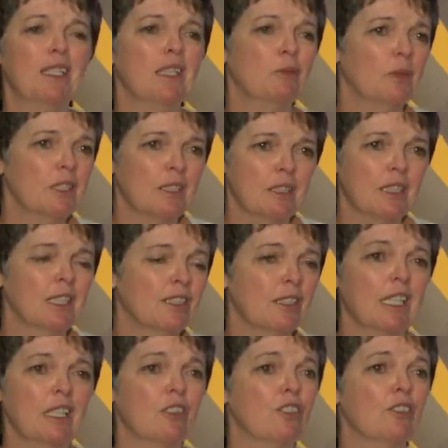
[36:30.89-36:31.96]
It was
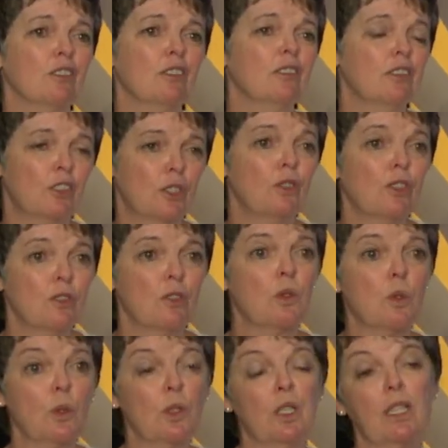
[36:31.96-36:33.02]
essential to the
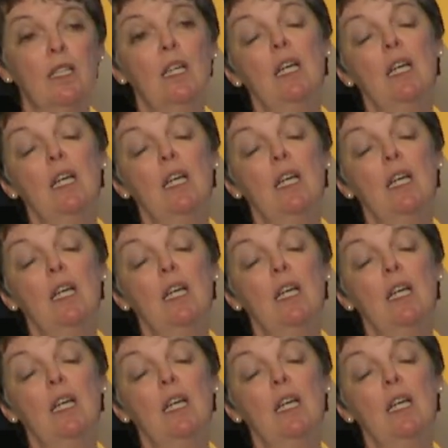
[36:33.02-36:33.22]
story.